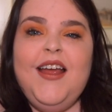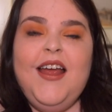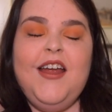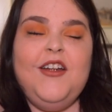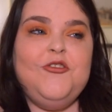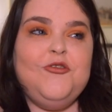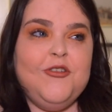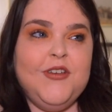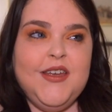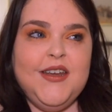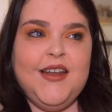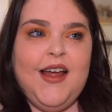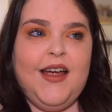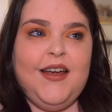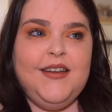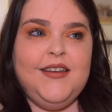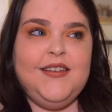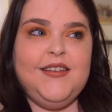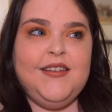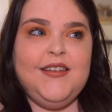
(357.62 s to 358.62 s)
it's really
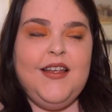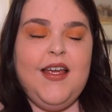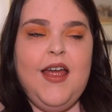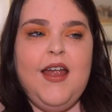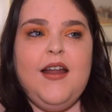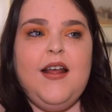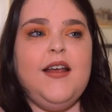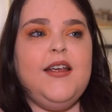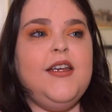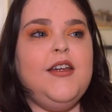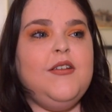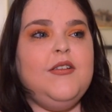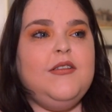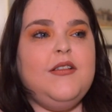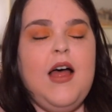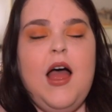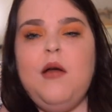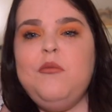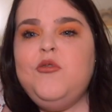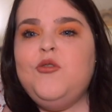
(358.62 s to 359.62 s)
nice, and I get
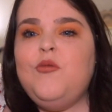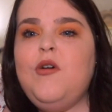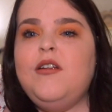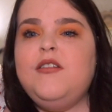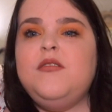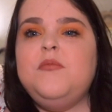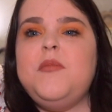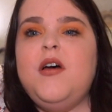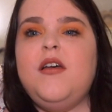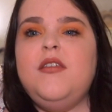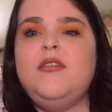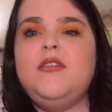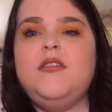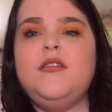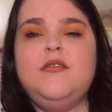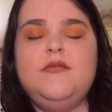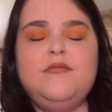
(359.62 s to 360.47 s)
labs once a month.